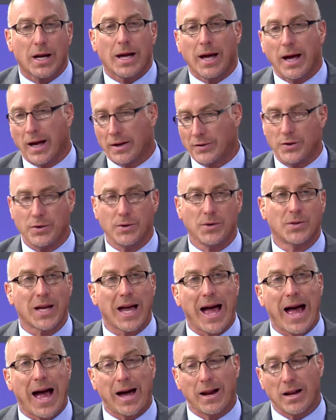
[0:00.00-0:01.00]
and to use a
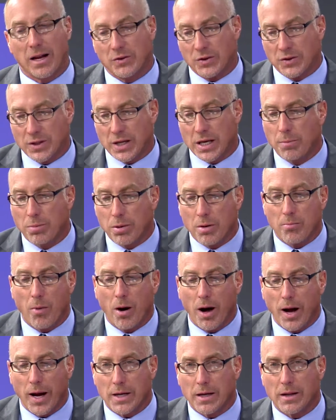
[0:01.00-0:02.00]
hat, and just keep in
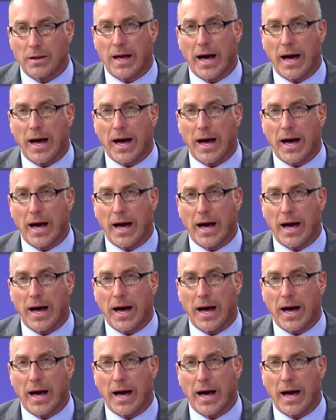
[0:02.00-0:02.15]
mind that.